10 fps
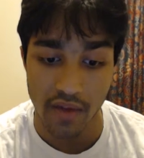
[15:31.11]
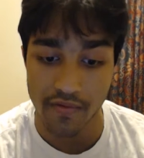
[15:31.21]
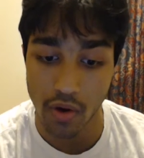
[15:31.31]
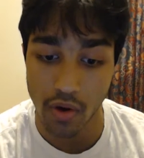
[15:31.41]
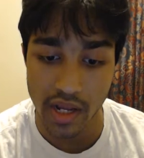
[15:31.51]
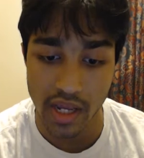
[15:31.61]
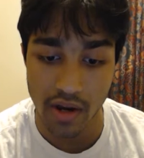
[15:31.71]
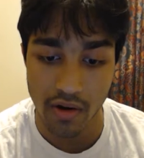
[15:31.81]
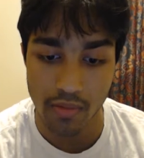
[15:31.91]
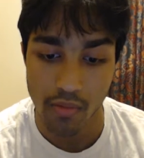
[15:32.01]
If you don't want to
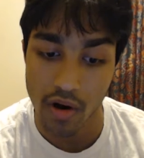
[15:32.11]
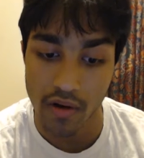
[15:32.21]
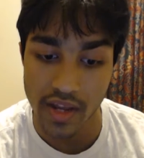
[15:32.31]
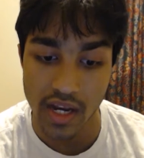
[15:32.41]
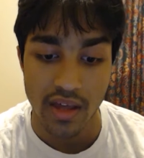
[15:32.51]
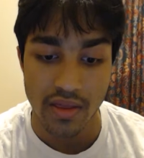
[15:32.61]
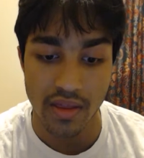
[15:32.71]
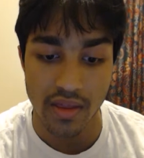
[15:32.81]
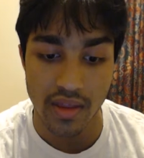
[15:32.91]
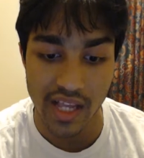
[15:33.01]
hear any more of it,
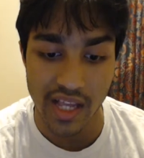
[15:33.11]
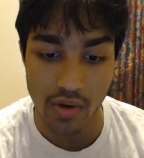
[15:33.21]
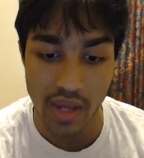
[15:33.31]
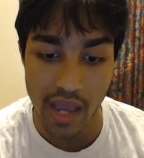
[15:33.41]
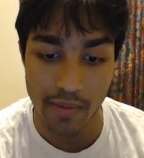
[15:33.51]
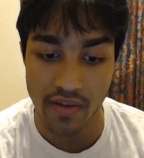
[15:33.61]
then that's okay.